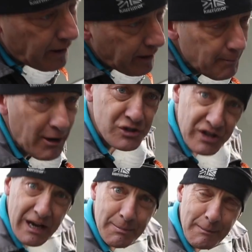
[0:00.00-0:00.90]
And I might
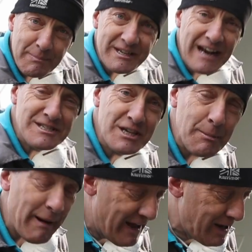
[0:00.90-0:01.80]
sound a bit pedantic
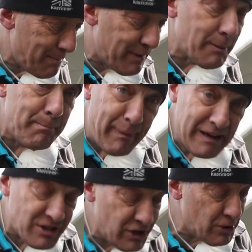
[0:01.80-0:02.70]
about it, but the
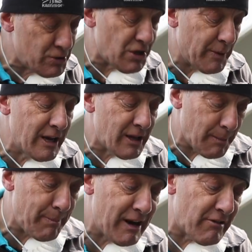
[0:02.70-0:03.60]
better you do it,
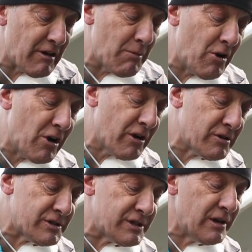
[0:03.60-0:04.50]
the better it
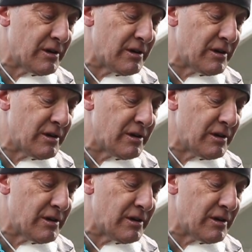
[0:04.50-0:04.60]
works.